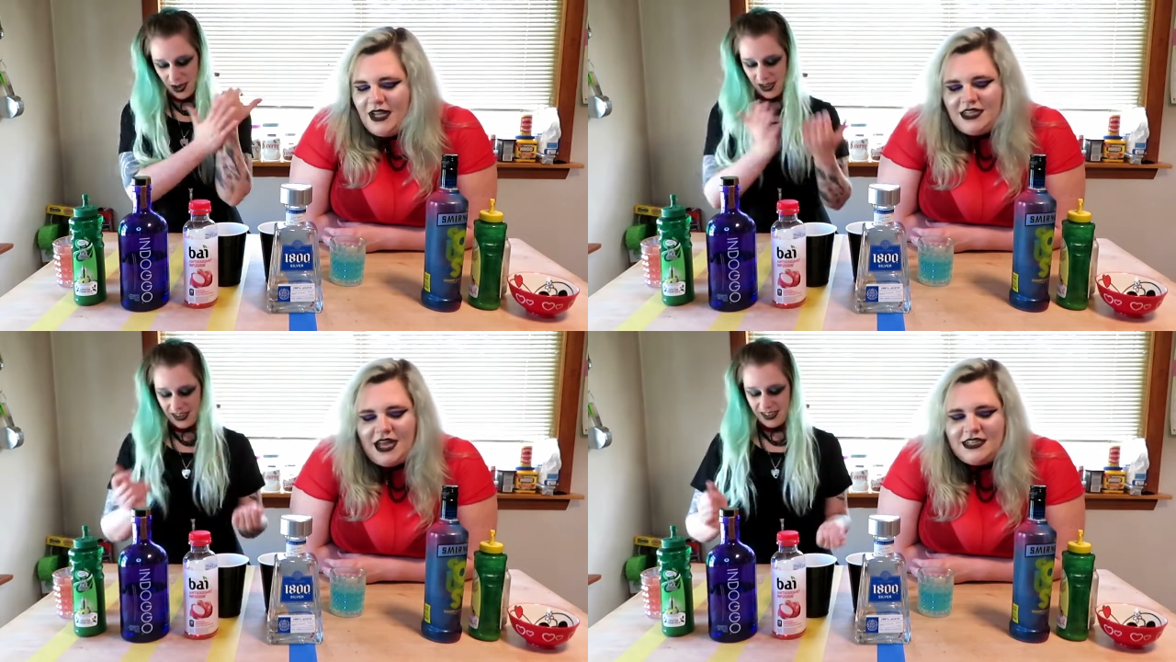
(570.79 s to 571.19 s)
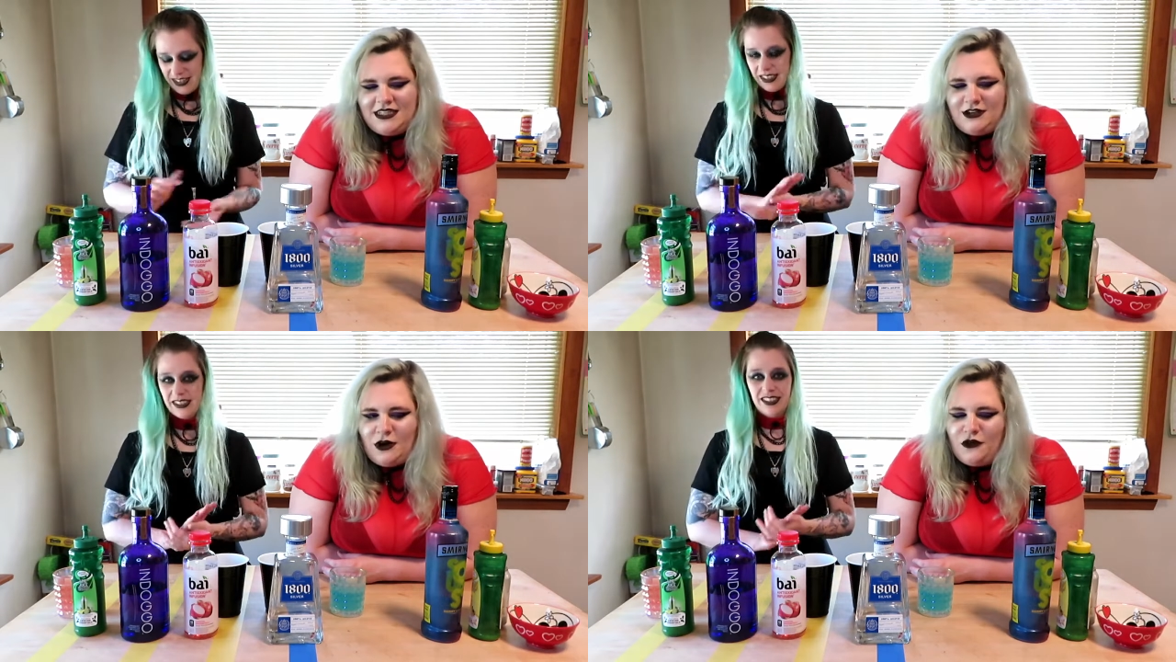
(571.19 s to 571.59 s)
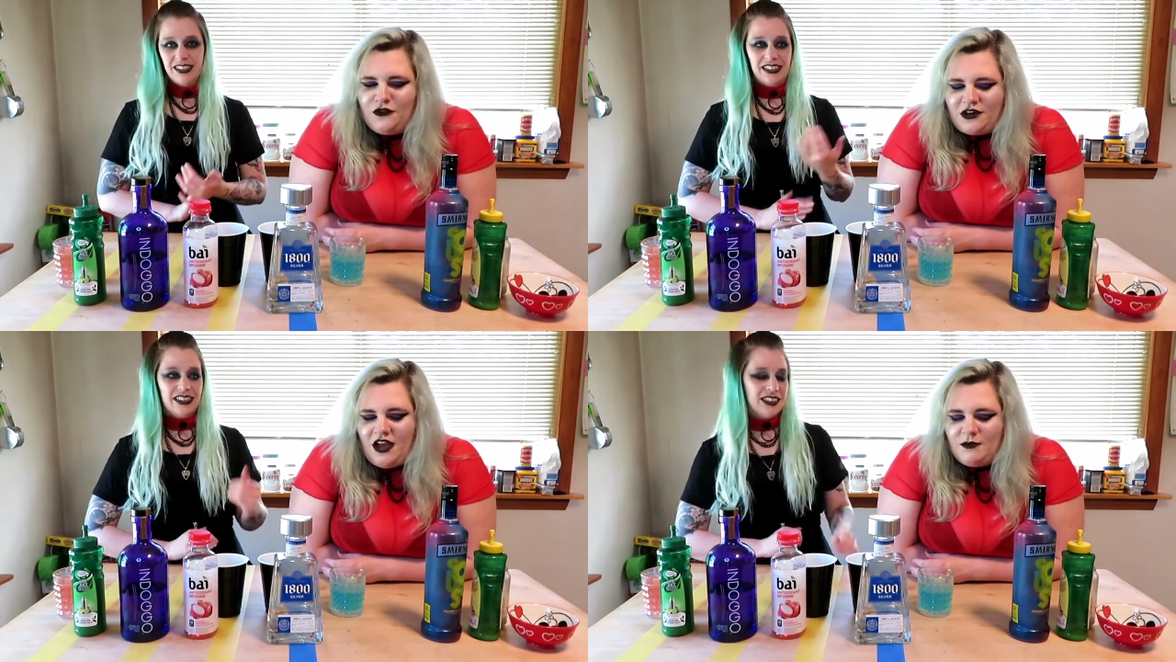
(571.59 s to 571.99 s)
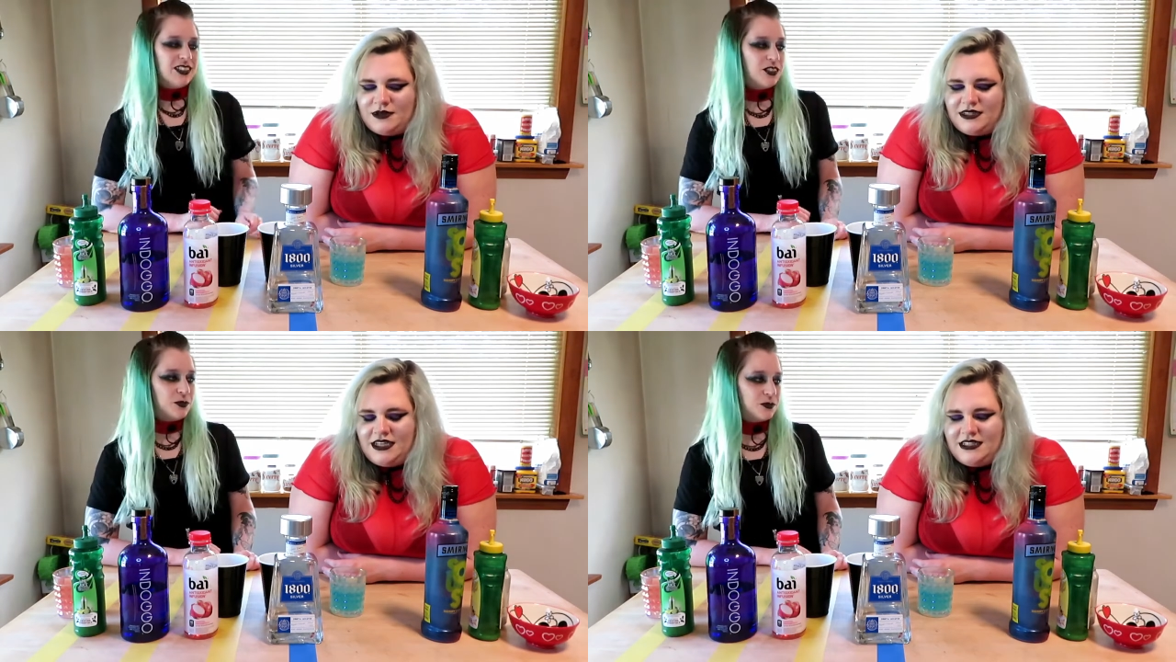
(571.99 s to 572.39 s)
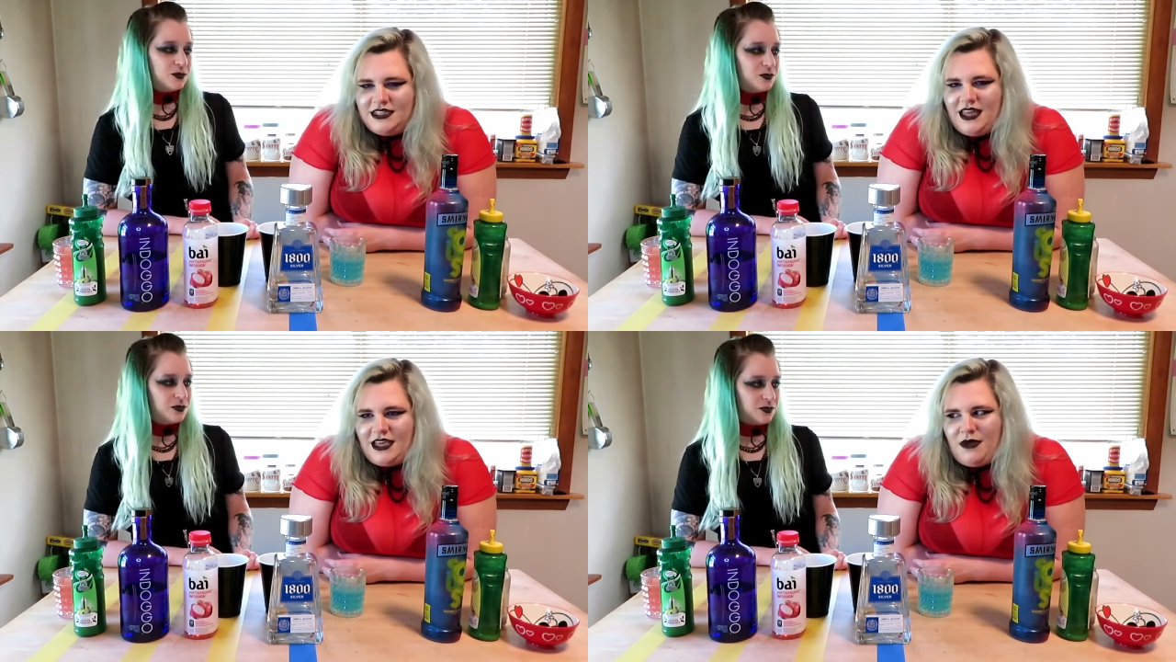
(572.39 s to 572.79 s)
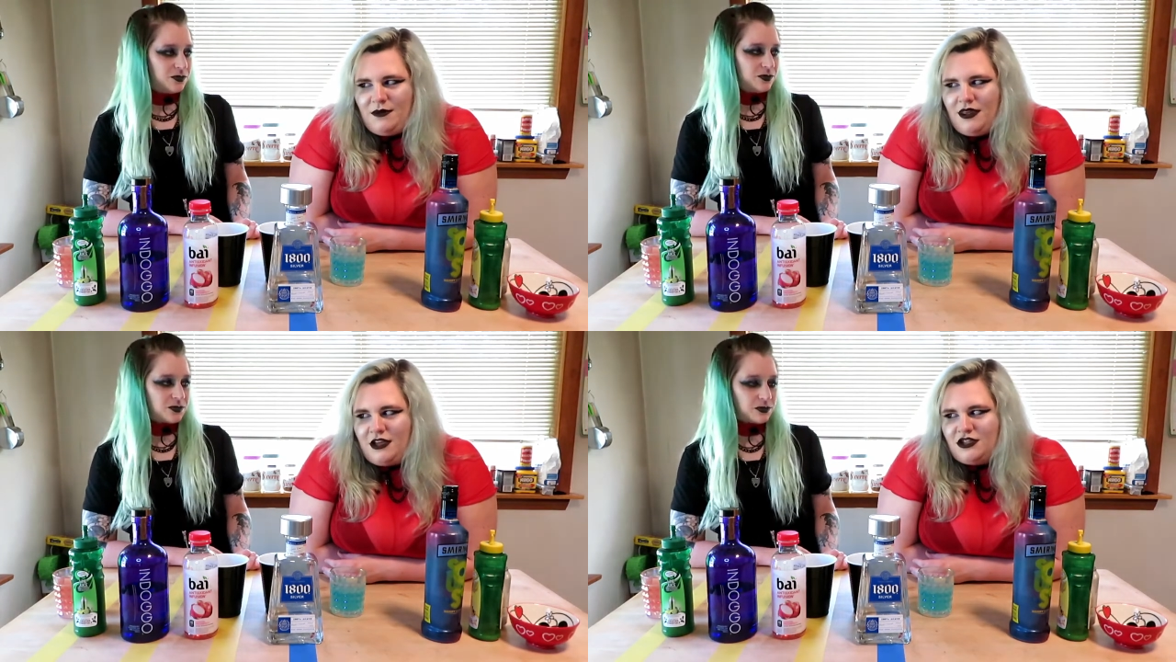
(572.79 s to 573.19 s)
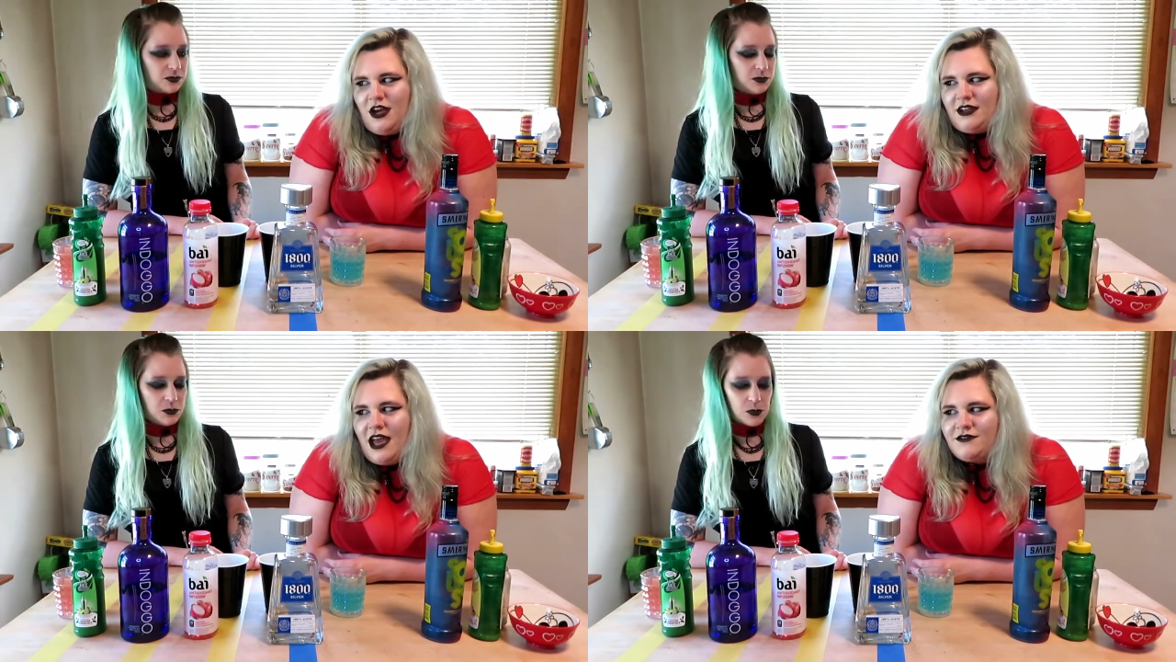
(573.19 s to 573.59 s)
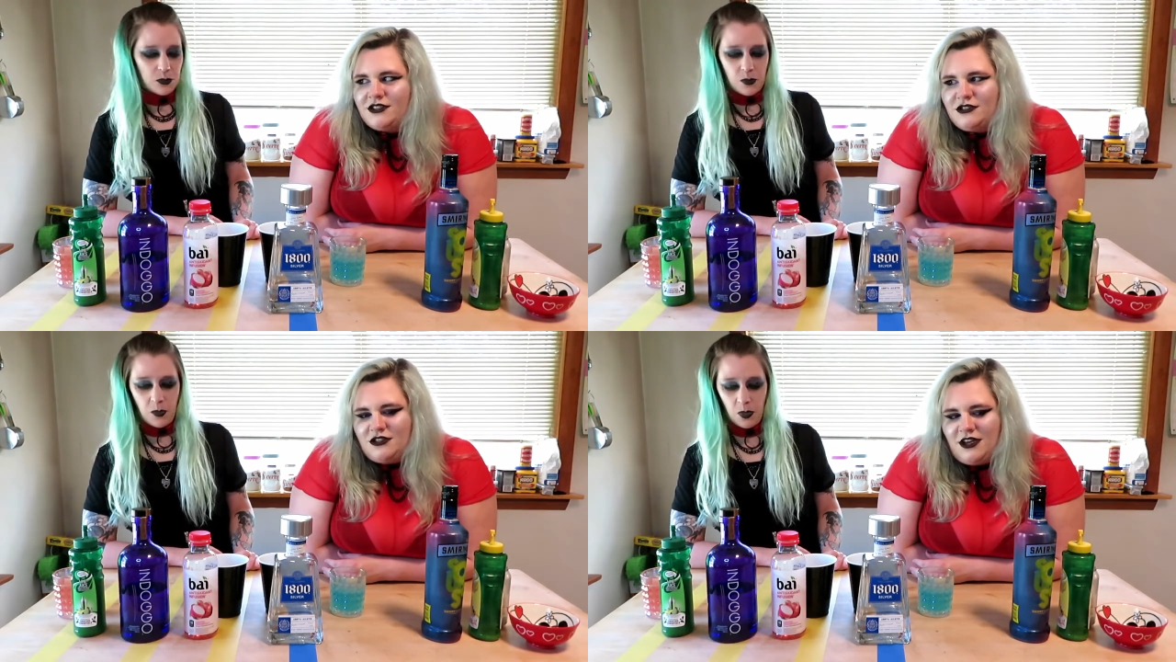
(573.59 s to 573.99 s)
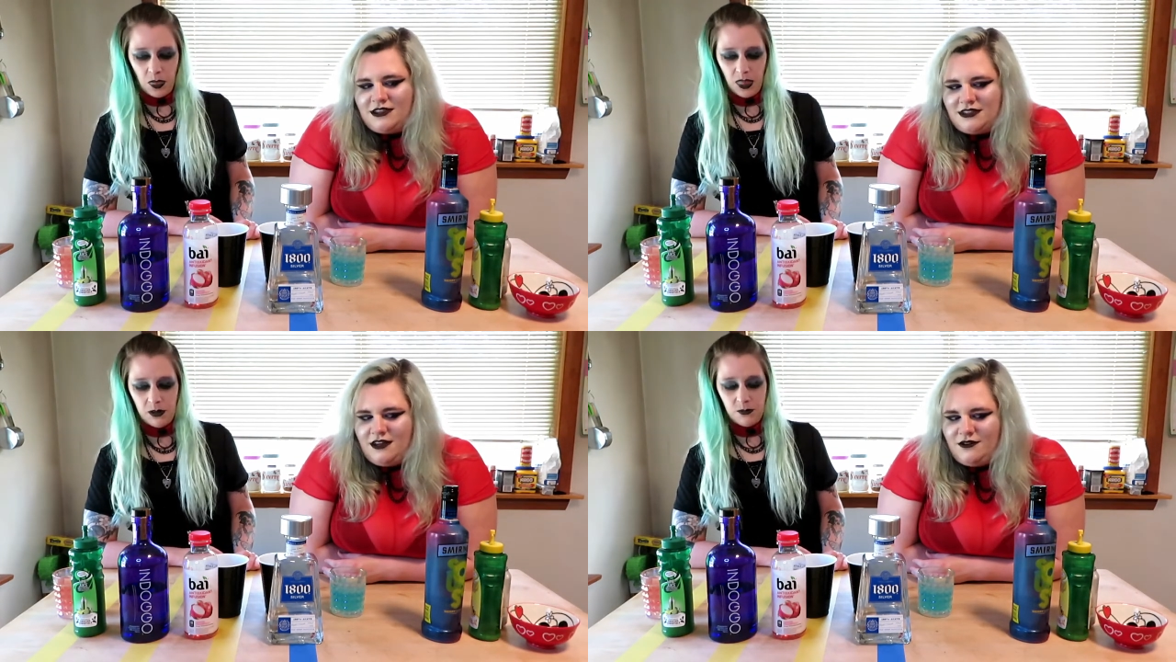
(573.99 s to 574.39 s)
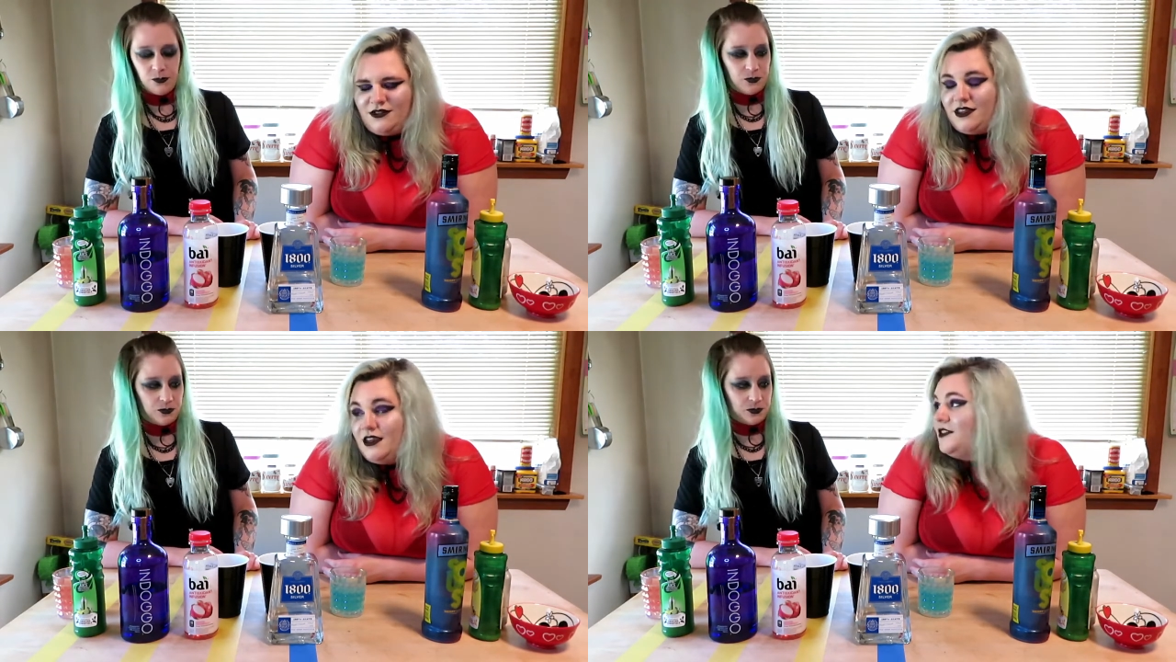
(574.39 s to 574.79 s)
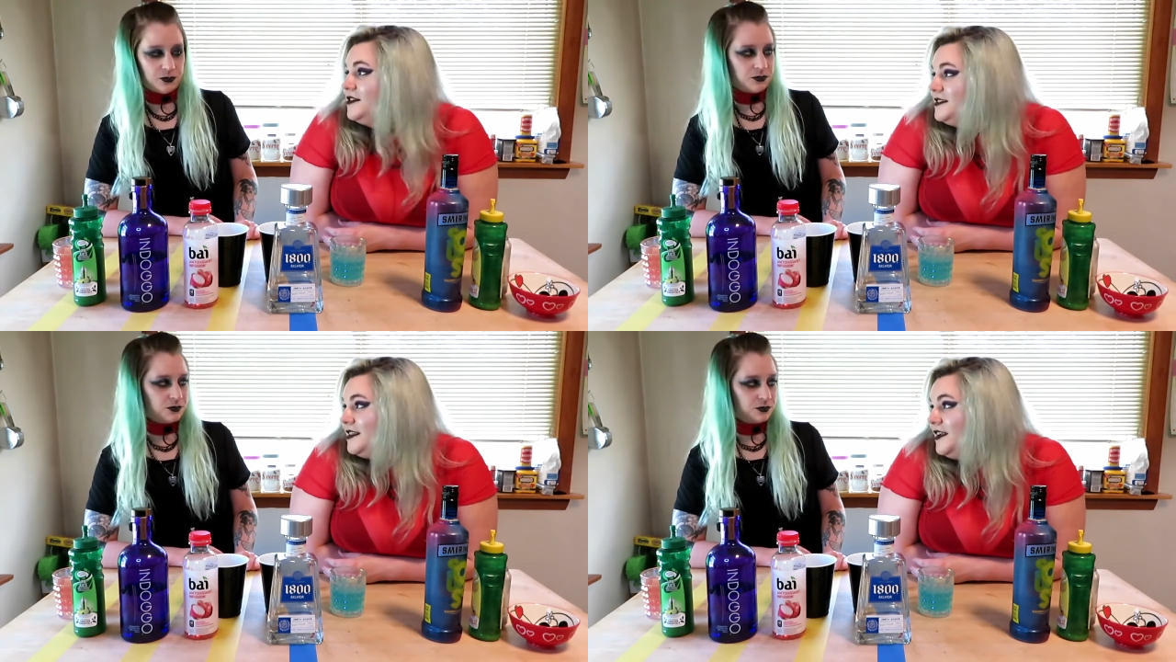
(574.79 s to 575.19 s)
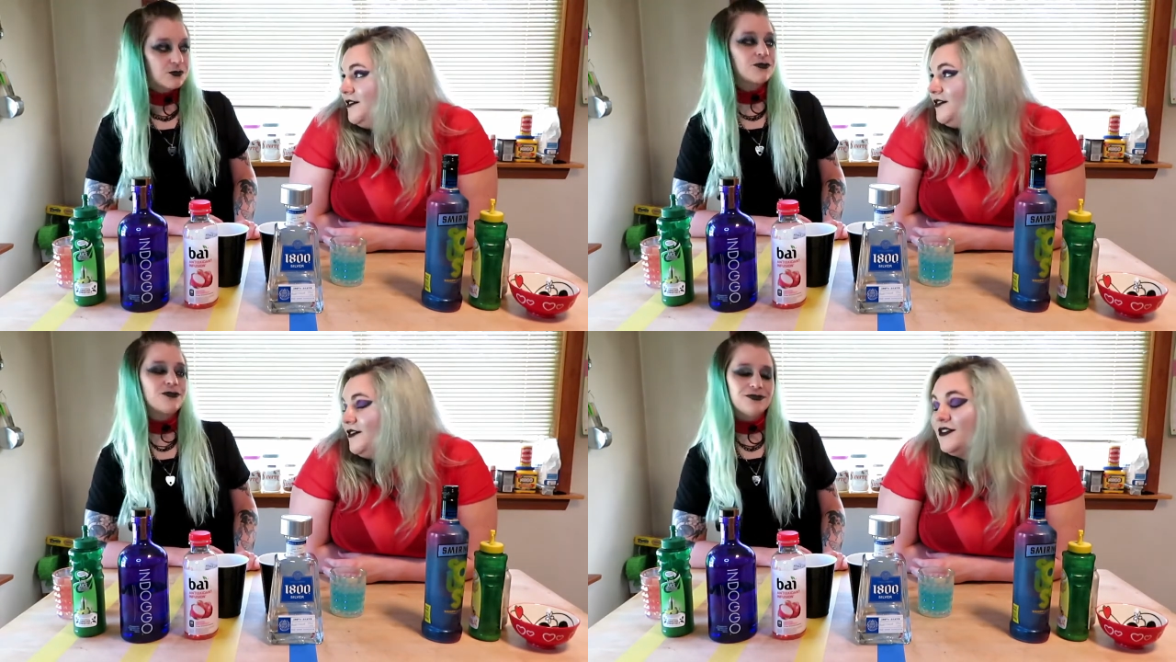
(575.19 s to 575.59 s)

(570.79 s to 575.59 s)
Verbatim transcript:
Speaker 1: but I, I did overcompensate and did like maybe like a shot and a half to two shots of the other stuff.